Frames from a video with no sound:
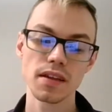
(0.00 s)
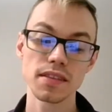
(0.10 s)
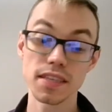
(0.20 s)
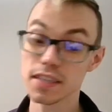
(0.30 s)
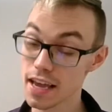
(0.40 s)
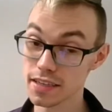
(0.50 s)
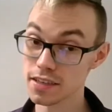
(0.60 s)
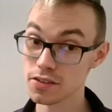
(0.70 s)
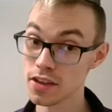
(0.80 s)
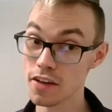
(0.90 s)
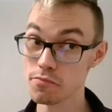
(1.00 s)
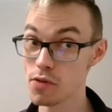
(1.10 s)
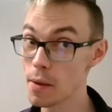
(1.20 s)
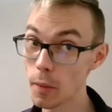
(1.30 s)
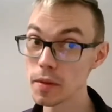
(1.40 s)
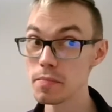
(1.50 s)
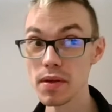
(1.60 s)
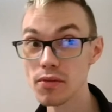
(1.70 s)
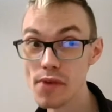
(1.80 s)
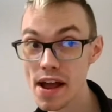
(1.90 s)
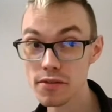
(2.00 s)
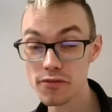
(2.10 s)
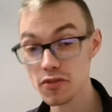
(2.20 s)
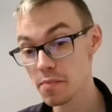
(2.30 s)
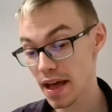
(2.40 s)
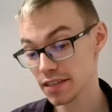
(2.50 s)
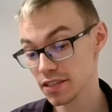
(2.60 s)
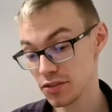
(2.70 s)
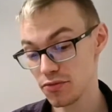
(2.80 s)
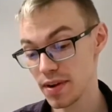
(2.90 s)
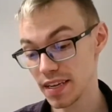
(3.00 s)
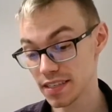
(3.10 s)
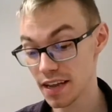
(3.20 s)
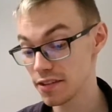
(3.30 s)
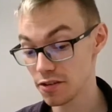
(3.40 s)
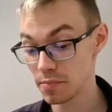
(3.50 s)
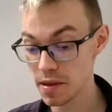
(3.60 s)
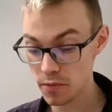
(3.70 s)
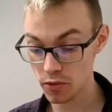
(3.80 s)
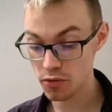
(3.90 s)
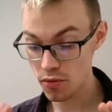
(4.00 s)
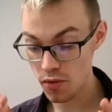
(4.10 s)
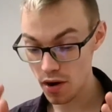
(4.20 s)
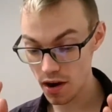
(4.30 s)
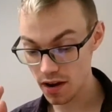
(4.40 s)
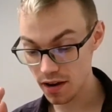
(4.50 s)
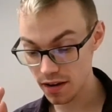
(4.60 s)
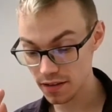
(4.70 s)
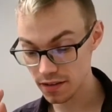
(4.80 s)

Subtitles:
These cases have probably been around for the past 2 weeks, and there are people who are